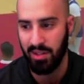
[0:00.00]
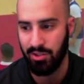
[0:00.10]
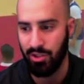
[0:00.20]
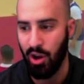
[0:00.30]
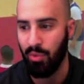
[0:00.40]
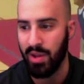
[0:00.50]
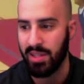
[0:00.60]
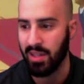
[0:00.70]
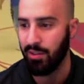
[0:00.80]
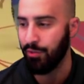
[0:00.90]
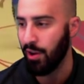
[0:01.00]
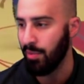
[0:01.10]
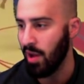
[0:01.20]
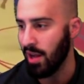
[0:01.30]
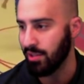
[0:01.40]
there's no reason for
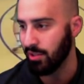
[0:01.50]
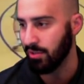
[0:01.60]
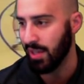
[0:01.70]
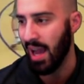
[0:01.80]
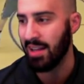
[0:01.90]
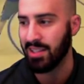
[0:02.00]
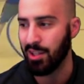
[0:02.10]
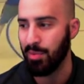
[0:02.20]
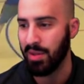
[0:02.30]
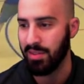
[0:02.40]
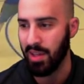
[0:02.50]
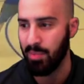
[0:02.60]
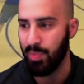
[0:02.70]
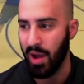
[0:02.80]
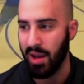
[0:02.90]
him not to. Yeah, it's a little bit
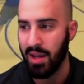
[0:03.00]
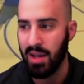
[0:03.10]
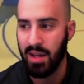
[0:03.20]
deep, but